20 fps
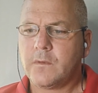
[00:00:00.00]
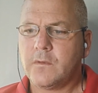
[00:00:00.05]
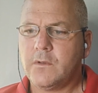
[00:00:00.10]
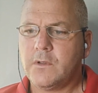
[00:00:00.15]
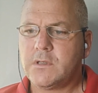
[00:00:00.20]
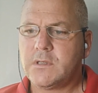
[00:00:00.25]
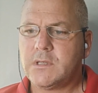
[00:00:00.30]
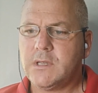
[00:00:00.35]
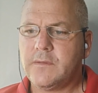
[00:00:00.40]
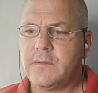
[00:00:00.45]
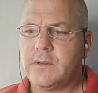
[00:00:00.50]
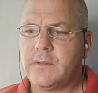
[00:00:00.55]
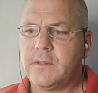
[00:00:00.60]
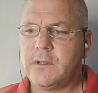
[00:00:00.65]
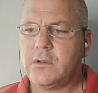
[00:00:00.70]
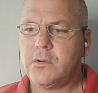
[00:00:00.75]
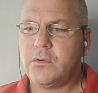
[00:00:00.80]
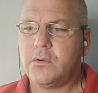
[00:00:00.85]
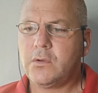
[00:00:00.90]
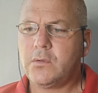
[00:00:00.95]
Verse 7 And
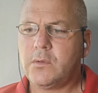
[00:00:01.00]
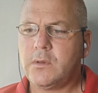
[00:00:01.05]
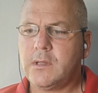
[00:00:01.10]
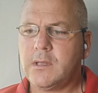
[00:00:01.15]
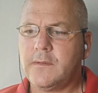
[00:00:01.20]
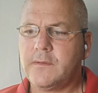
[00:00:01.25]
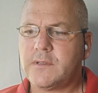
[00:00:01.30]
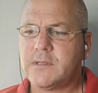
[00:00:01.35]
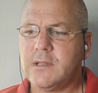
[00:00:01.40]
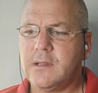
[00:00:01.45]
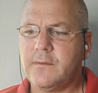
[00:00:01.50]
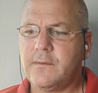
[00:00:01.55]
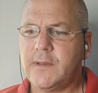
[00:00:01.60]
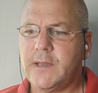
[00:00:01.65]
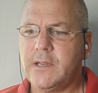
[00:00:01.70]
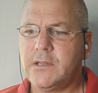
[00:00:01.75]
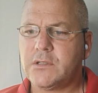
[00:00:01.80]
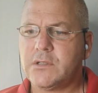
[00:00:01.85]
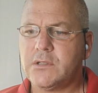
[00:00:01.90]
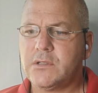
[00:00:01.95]
the Lord will give
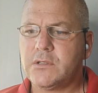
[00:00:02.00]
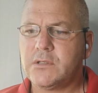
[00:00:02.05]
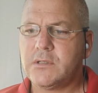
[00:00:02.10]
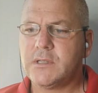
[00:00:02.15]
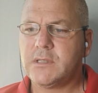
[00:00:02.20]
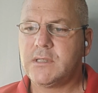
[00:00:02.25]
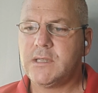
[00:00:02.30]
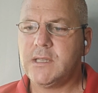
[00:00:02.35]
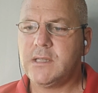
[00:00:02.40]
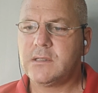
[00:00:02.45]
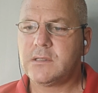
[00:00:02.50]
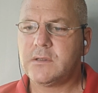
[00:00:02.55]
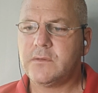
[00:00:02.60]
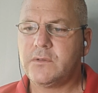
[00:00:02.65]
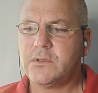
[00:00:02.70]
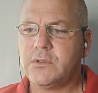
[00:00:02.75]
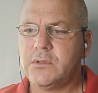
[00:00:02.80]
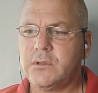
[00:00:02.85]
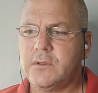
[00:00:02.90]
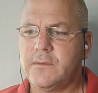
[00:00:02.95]
salvation to the tents
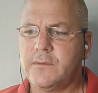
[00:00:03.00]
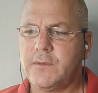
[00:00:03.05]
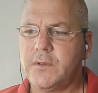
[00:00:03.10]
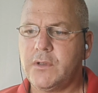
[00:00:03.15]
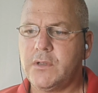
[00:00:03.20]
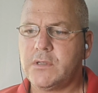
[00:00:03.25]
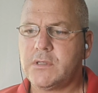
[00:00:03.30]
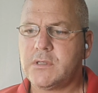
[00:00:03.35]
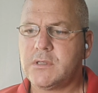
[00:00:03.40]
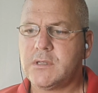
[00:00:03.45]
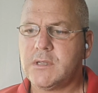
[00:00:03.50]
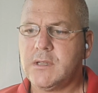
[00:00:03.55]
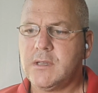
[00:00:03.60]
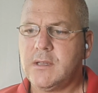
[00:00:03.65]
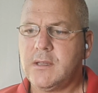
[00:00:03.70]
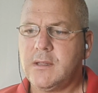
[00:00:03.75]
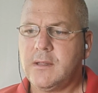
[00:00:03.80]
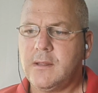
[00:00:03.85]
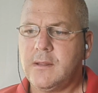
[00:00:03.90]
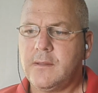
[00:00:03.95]
of Judah first,
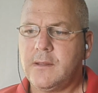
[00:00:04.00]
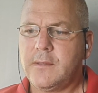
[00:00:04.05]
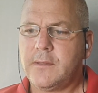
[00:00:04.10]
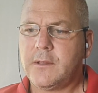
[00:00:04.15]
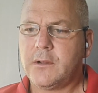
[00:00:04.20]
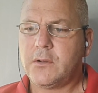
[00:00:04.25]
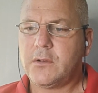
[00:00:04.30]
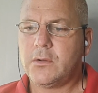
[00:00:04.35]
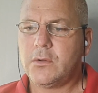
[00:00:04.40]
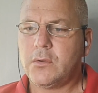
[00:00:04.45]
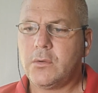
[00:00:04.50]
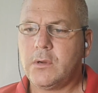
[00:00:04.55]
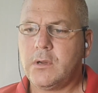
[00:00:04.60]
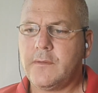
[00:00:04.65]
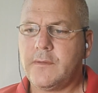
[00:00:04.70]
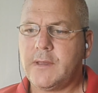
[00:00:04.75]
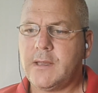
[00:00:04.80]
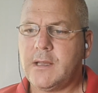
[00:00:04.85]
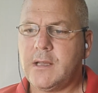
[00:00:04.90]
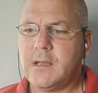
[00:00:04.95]
that the glory
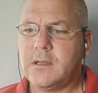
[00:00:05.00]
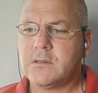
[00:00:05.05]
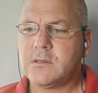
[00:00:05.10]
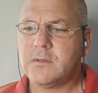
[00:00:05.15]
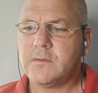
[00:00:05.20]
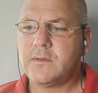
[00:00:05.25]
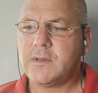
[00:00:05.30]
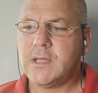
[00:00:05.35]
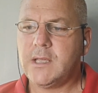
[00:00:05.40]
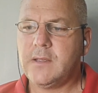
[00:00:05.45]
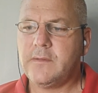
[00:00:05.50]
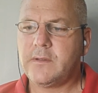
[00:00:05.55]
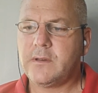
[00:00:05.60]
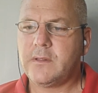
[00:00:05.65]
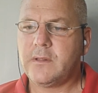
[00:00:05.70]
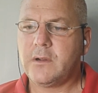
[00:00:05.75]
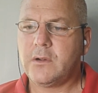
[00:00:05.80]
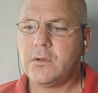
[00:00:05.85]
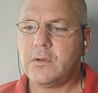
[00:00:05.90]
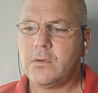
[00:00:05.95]
of the house of David
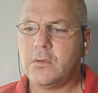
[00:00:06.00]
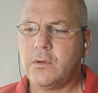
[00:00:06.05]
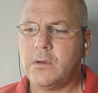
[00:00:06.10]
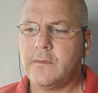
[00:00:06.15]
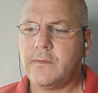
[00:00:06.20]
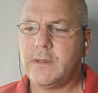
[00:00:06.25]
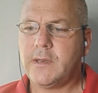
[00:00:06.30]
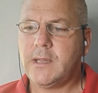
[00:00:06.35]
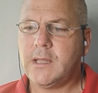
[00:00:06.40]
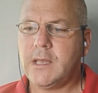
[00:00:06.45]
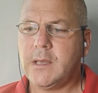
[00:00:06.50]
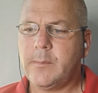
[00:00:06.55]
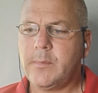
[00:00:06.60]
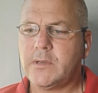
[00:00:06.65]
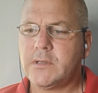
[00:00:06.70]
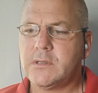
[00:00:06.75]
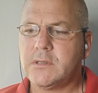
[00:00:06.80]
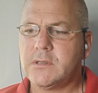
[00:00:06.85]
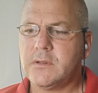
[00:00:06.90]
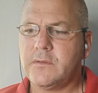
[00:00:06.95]
and the glory of the
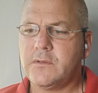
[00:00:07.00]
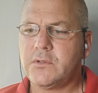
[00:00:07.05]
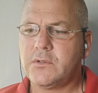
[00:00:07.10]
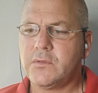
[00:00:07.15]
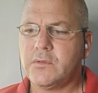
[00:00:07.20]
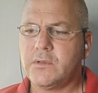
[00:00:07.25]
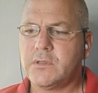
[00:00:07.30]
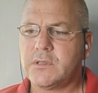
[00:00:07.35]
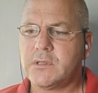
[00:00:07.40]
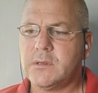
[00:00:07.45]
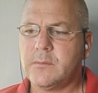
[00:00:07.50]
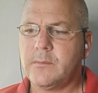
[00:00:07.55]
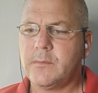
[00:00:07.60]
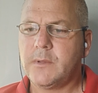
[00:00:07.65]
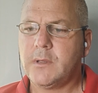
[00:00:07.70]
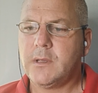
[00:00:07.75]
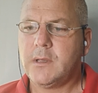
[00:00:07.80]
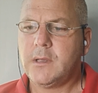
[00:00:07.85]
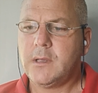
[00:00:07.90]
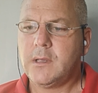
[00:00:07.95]
inhabitants of Jerusalem
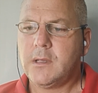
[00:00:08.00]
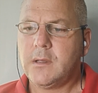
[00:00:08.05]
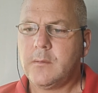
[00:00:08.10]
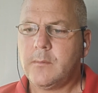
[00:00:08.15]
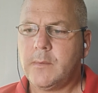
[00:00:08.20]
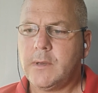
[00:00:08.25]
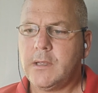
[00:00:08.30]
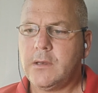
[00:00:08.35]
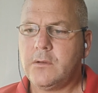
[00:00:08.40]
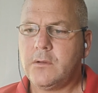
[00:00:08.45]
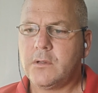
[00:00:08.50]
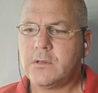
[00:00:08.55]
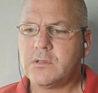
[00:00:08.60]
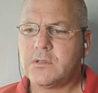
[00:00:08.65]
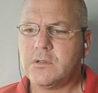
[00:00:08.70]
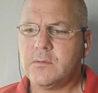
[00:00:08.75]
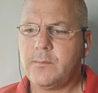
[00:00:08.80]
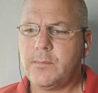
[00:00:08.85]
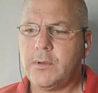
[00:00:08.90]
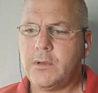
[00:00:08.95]
may not
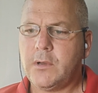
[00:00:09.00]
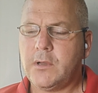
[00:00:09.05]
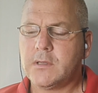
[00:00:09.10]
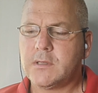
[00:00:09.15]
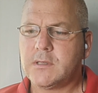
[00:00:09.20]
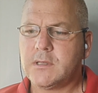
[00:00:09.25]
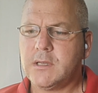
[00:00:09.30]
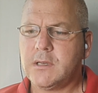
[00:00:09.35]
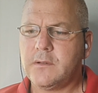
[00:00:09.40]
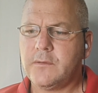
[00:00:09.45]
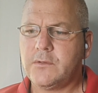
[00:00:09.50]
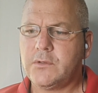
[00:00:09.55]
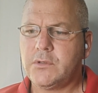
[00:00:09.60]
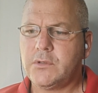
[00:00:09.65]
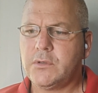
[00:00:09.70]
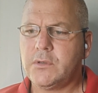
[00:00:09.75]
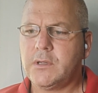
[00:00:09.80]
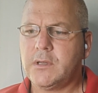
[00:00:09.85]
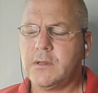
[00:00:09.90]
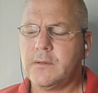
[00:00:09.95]
surpass that of
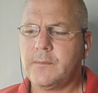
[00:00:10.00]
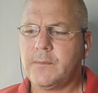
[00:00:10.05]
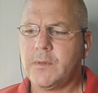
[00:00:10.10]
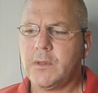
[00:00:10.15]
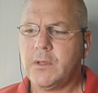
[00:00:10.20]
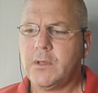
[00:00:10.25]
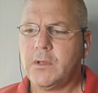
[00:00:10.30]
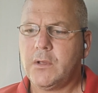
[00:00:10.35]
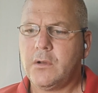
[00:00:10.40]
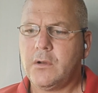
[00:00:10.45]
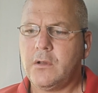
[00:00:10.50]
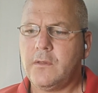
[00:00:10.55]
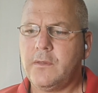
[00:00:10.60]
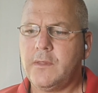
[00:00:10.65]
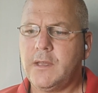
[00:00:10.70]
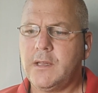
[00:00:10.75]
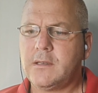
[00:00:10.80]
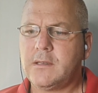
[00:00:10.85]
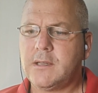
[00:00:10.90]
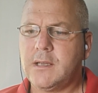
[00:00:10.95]
Judah. On
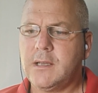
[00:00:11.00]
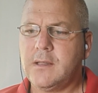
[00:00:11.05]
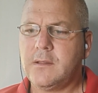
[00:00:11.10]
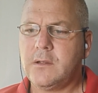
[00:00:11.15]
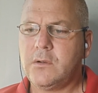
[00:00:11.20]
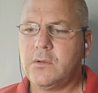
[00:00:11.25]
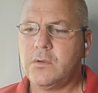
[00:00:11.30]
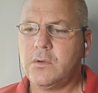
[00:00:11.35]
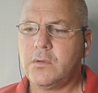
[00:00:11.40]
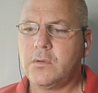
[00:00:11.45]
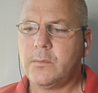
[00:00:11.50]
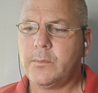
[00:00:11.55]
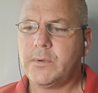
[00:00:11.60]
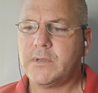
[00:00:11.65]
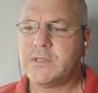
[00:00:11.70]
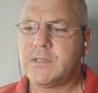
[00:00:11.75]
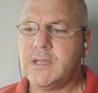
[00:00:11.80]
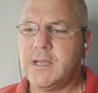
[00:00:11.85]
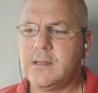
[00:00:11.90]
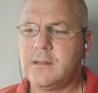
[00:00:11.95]
that day the Lord will
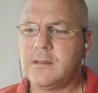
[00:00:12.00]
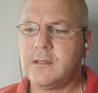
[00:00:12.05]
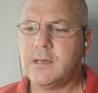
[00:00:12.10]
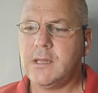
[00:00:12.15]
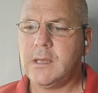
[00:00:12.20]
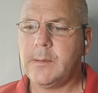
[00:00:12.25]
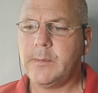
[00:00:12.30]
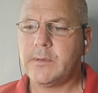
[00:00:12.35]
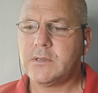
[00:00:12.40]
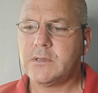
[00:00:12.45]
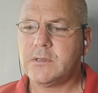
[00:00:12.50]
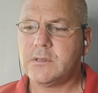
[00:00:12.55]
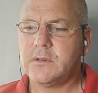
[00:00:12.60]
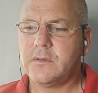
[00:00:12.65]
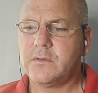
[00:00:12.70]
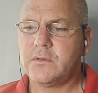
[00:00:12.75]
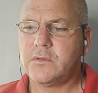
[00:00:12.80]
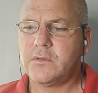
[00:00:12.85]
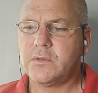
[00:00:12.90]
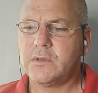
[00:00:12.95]
protect the inhabitants
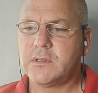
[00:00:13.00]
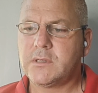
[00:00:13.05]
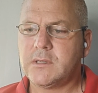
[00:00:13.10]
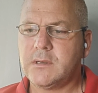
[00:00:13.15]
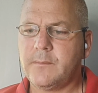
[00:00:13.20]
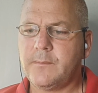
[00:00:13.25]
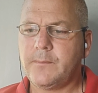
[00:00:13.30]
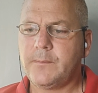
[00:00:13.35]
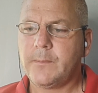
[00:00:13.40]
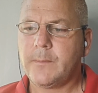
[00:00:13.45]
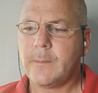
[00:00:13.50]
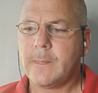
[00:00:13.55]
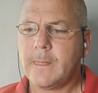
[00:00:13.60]
of Jerusalem,